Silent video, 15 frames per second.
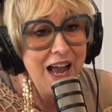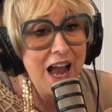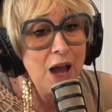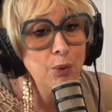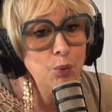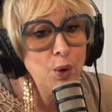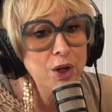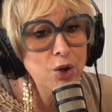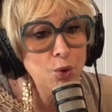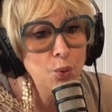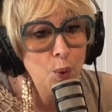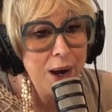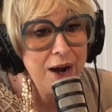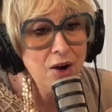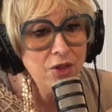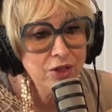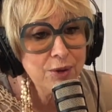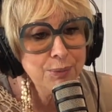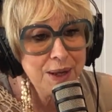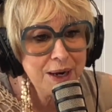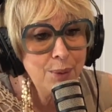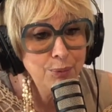And when you wear
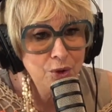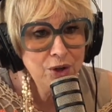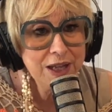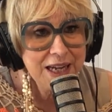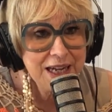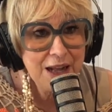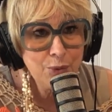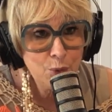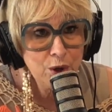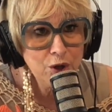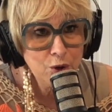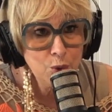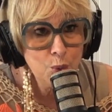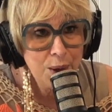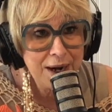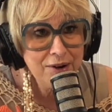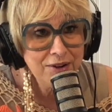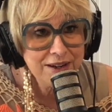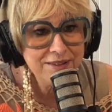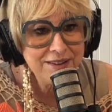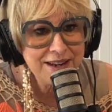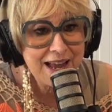them, and I'm looking at what you're
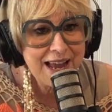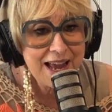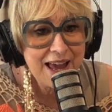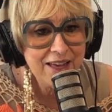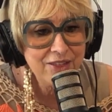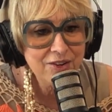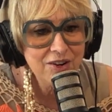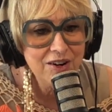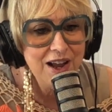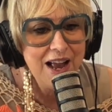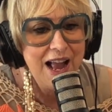wearing today, Heather,